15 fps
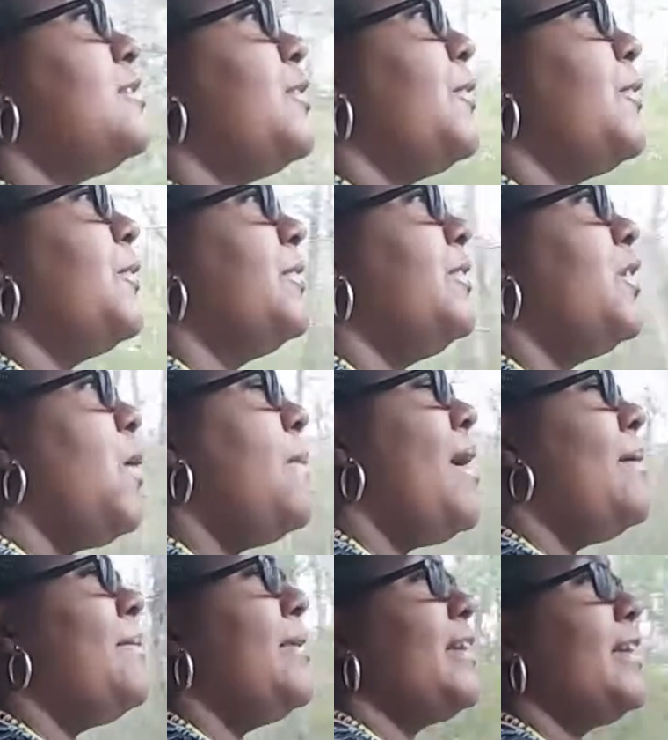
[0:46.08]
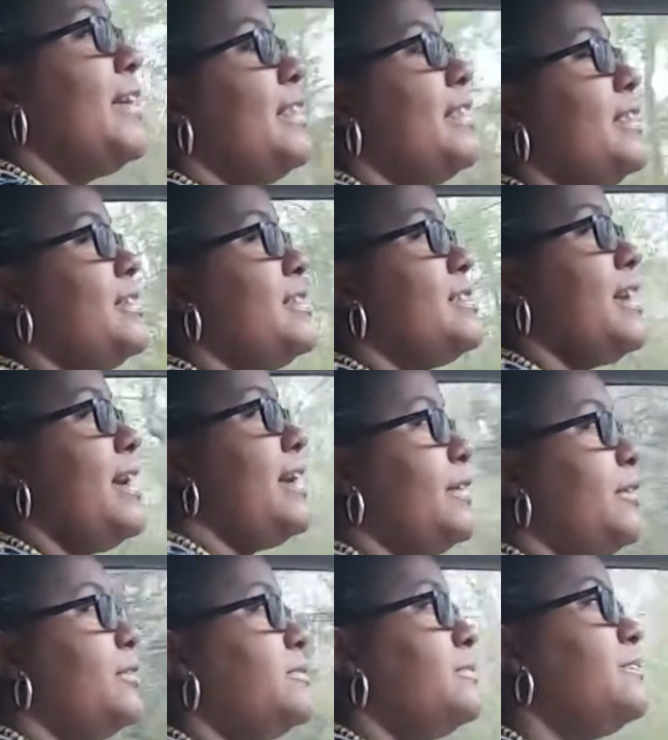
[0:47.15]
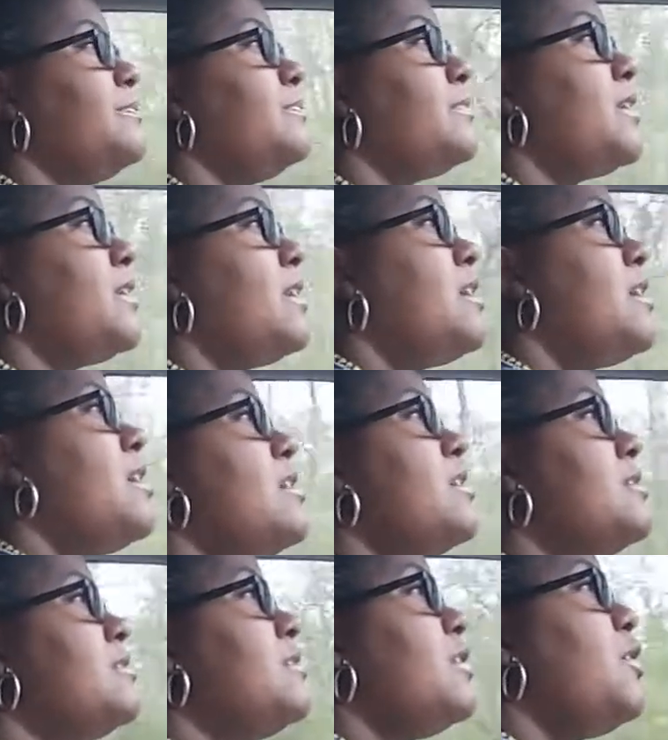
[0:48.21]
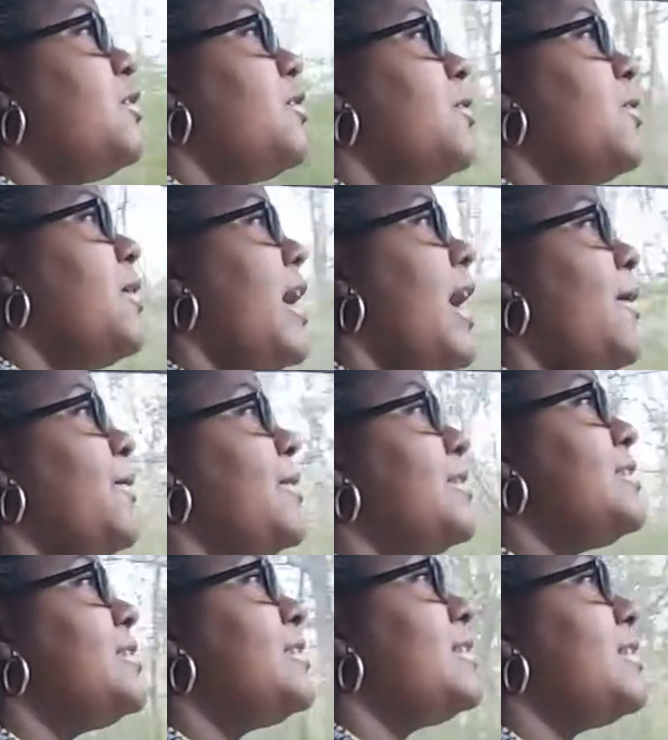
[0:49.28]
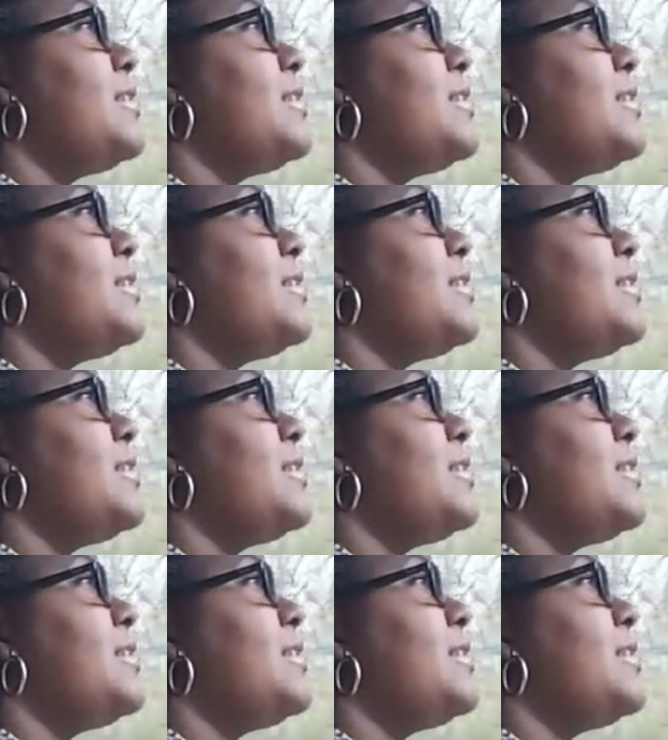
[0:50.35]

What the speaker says: So no baby again this cycle. So I was